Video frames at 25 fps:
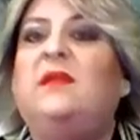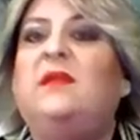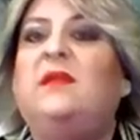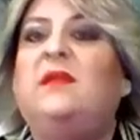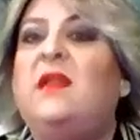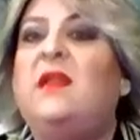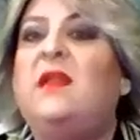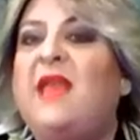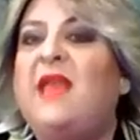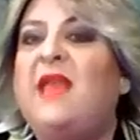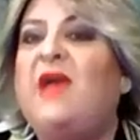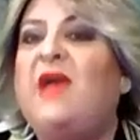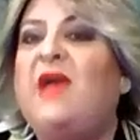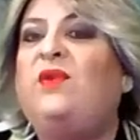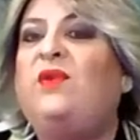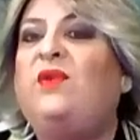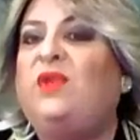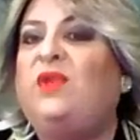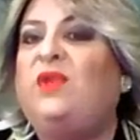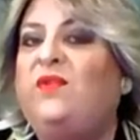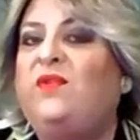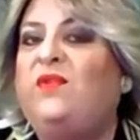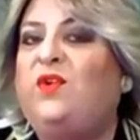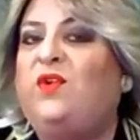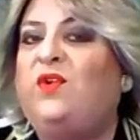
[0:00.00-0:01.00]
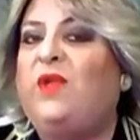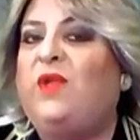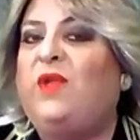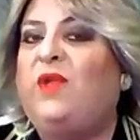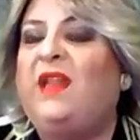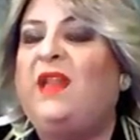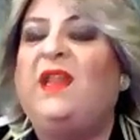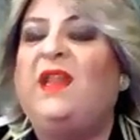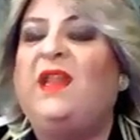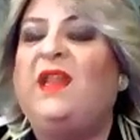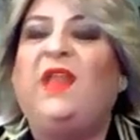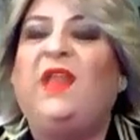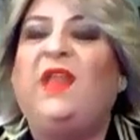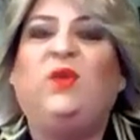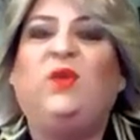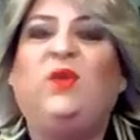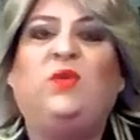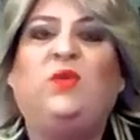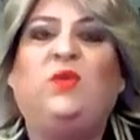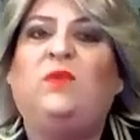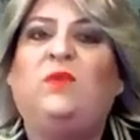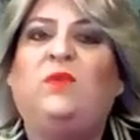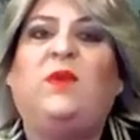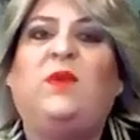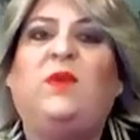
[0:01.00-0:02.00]
Now you've created a
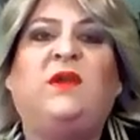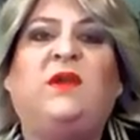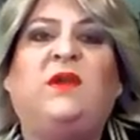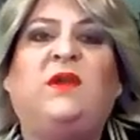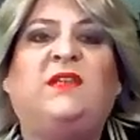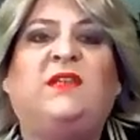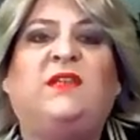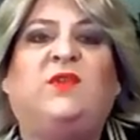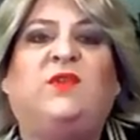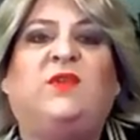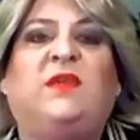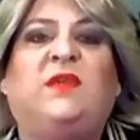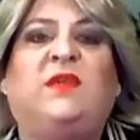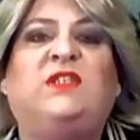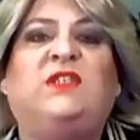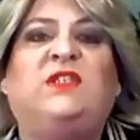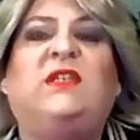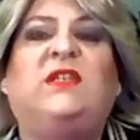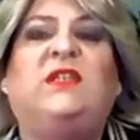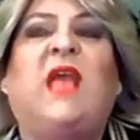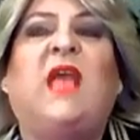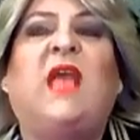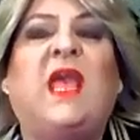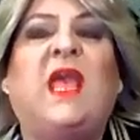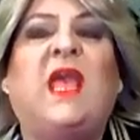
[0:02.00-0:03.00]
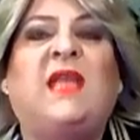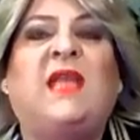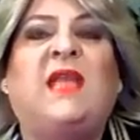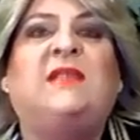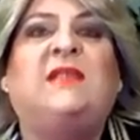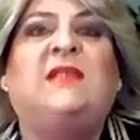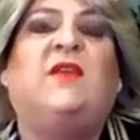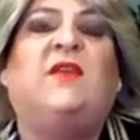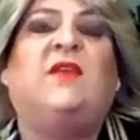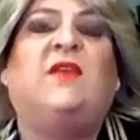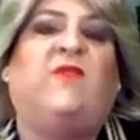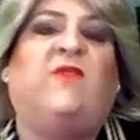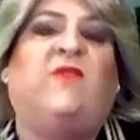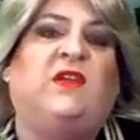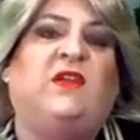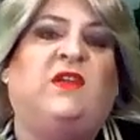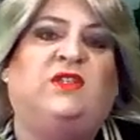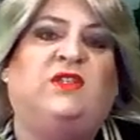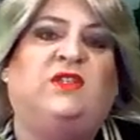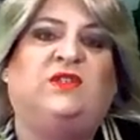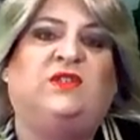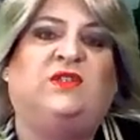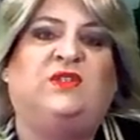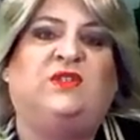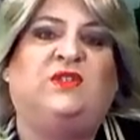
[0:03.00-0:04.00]
cool bar decoration and
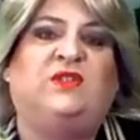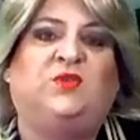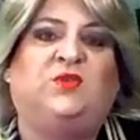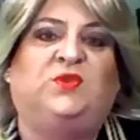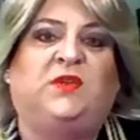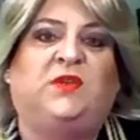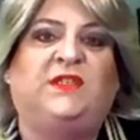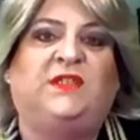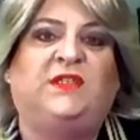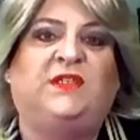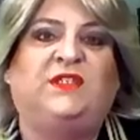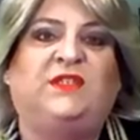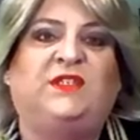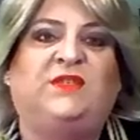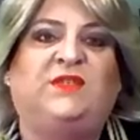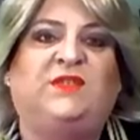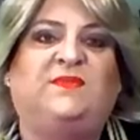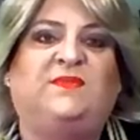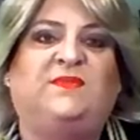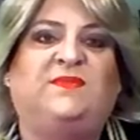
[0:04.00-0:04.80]
functional storage.